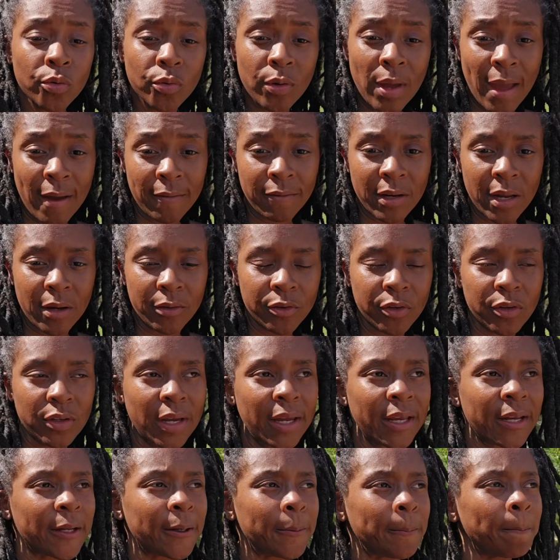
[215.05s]
have now
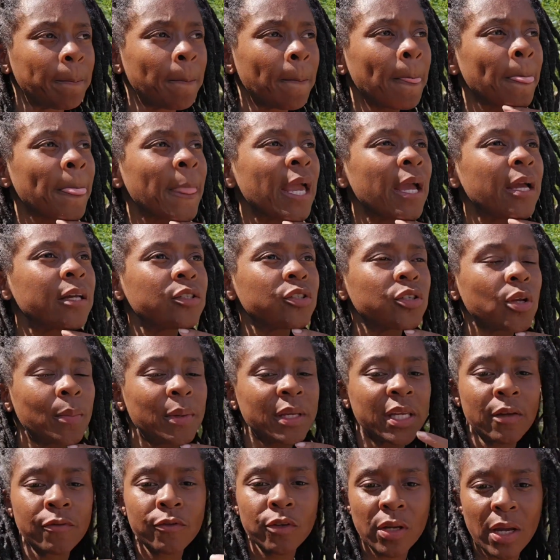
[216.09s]
created? So I'm
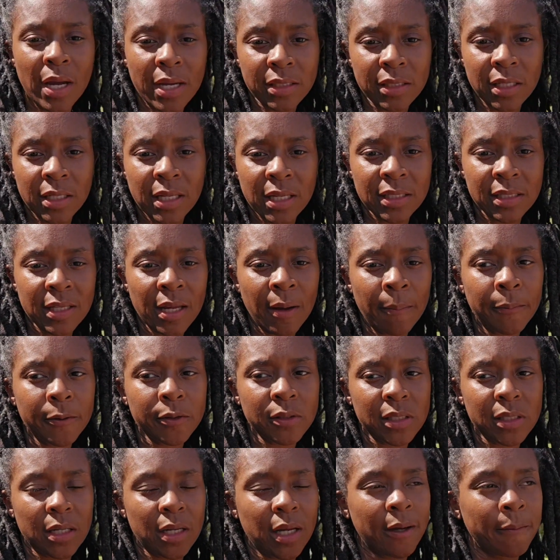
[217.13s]
going to give you guys an example
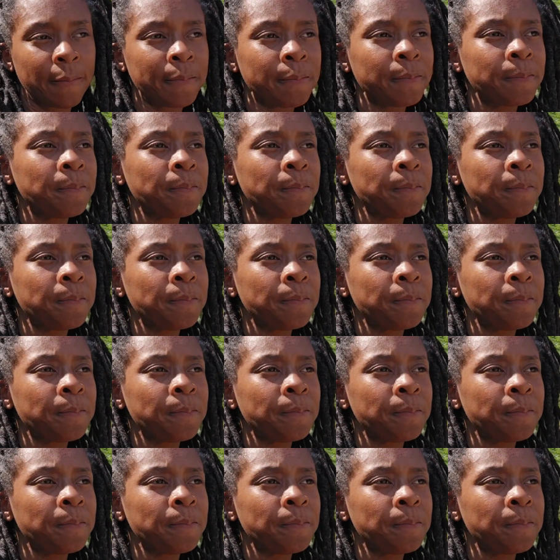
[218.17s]
today.